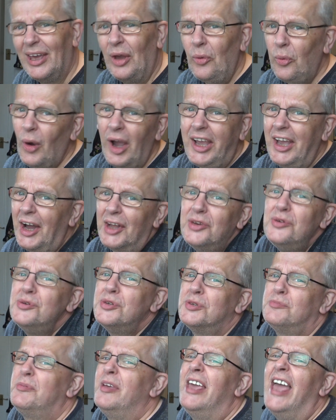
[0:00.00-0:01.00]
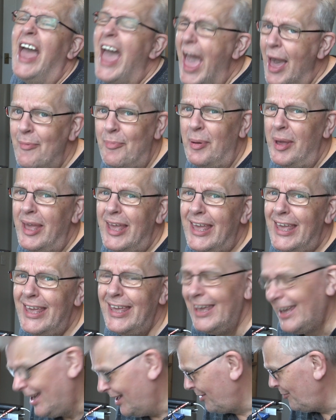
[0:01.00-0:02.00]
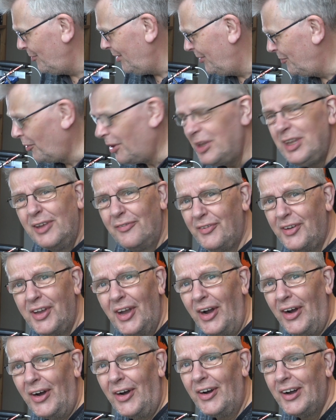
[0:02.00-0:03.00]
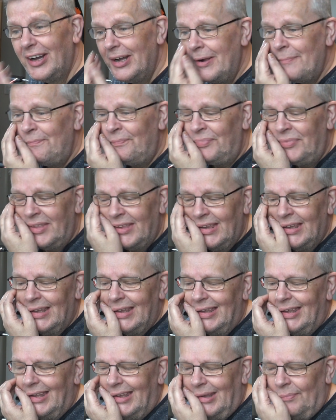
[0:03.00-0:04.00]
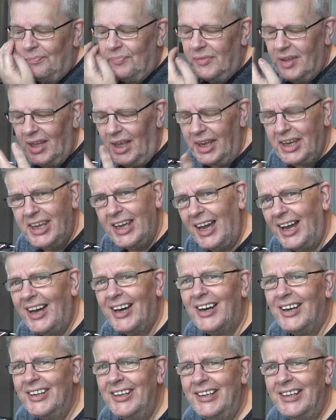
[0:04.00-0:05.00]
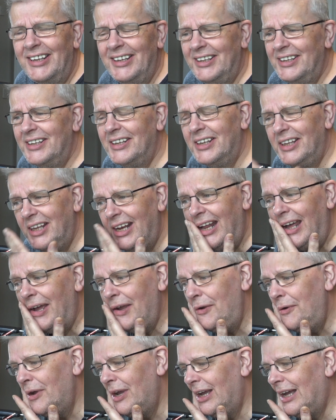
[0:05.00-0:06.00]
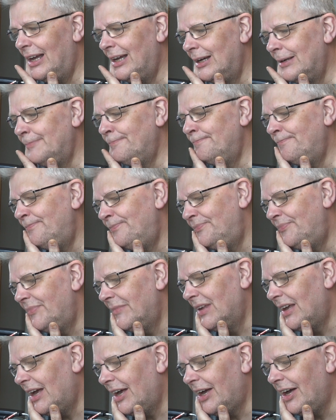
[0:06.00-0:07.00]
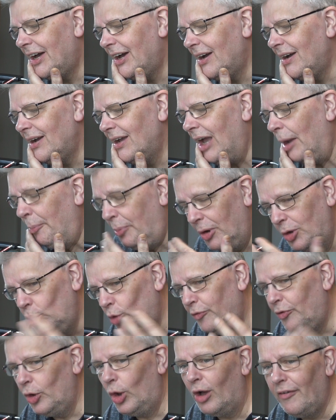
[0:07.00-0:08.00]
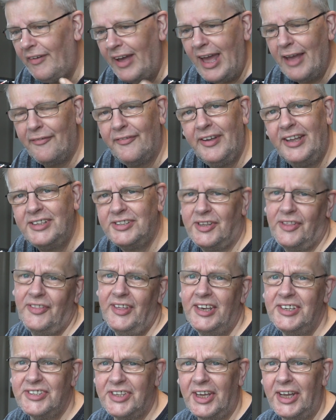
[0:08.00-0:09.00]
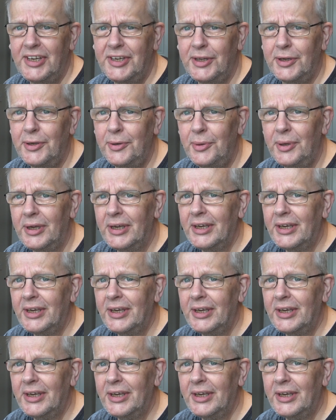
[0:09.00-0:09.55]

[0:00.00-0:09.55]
Why can't you just be happy with what you've got? I can't, you know. I put an awful lot of effort into the things that I do.